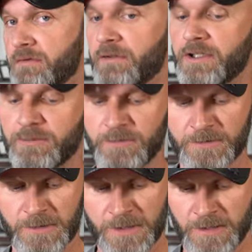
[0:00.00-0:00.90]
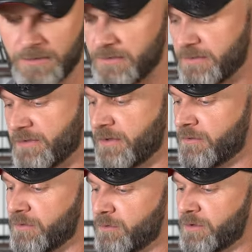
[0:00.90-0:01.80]
available. It's the
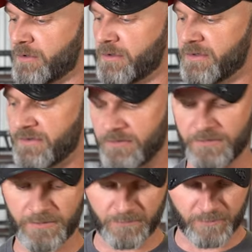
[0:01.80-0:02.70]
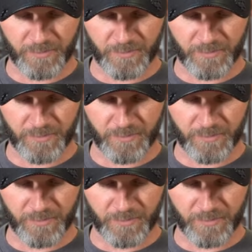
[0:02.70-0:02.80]
only one there is, so this will